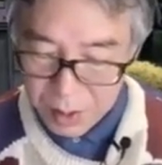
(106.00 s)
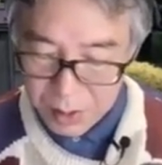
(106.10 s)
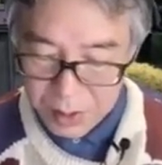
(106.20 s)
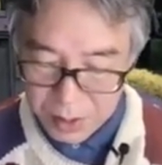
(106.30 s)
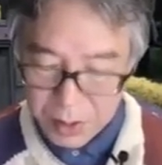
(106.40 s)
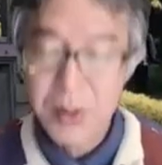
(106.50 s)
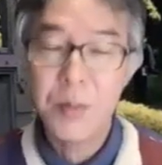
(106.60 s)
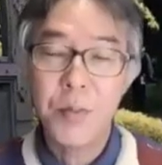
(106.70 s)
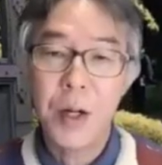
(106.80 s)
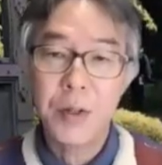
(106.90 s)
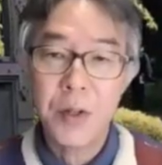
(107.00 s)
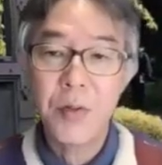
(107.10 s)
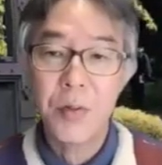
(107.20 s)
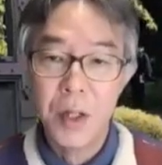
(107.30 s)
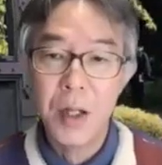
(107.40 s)
discuss in parts
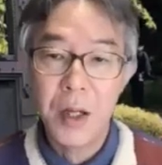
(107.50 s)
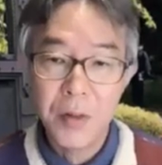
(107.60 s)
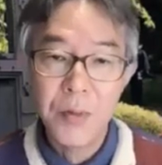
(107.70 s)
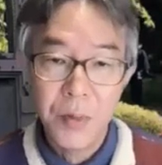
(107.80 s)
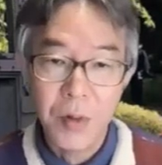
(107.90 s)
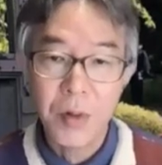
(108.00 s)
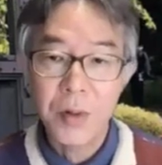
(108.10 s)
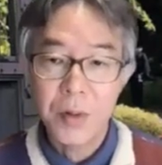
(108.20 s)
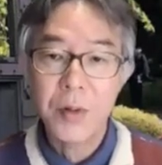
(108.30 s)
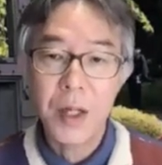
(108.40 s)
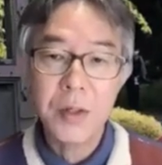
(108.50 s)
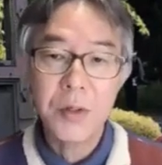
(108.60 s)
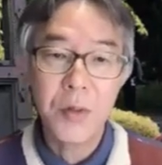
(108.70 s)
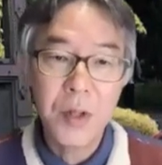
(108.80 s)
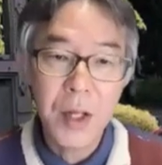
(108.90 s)
3 and 4. Okay,
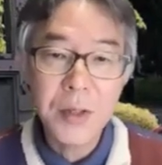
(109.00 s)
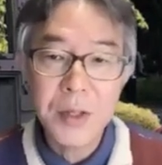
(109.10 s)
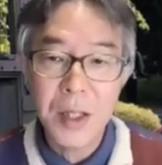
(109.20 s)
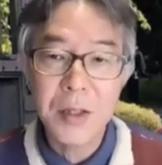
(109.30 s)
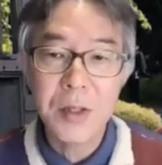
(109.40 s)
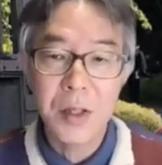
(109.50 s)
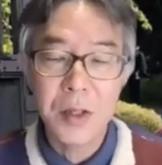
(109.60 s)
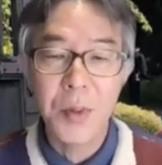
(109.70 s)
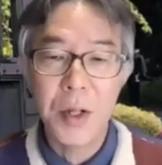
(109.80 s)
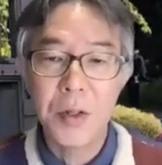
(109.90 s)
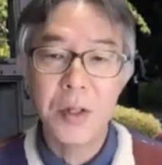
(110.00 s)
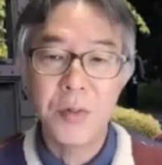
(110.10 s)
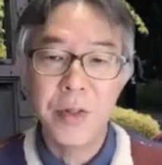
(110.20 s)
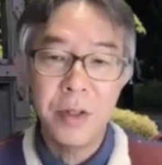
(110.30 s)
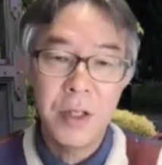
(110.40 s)
so in that sense, this part is
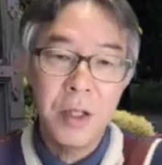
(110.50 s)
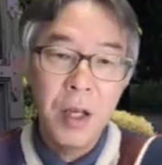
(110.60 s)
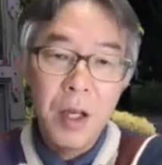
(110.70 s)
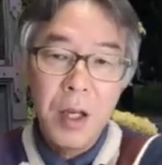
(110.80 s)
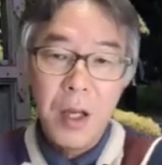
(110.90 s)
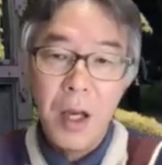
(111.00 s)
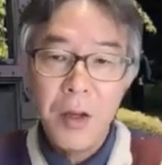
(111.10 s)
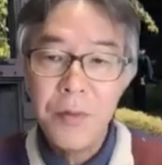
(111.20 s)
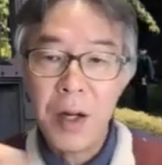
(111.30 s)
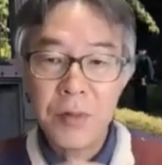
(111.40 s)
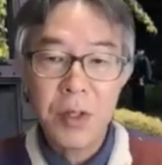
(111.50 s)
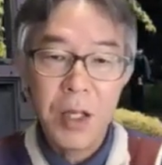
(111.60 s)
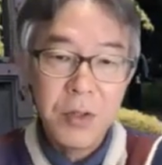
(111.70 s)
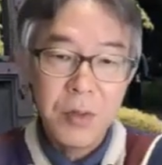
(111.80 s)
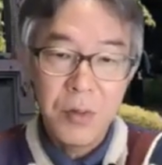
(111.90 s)
really a
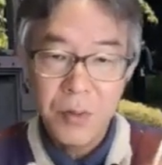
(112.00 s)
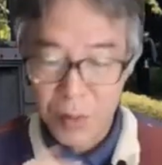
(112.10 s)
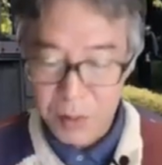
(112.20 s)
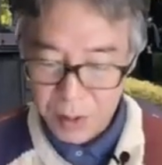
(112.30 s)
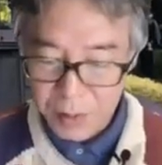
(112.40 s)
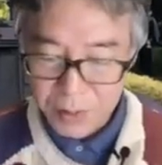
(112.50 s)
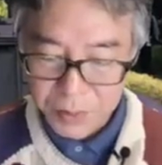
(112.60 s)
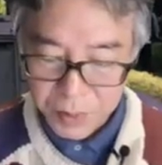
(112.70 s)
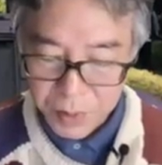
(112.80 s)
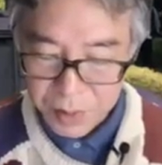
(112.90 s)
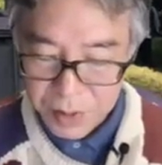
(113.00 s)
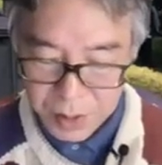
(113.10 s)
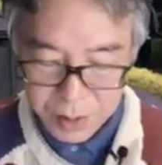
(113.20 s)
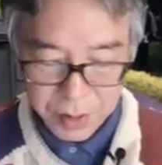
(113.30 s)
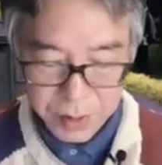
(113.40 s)
foundation for our further study.